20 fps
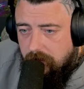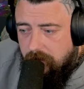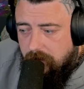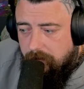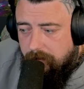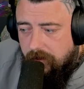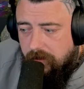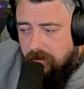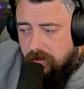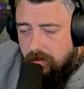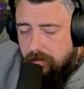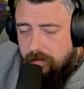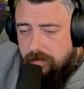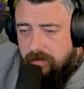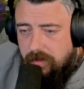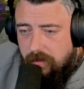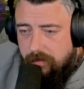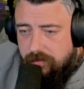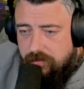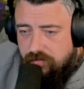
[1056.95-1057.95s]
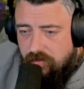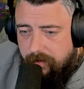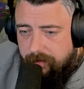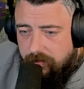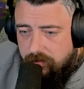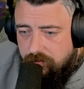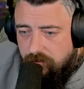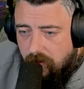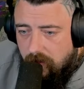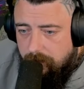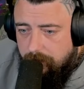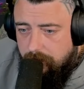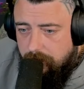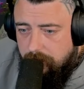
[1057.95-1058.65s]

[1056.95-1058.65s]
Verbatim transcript: Come on now. Now a triple drop.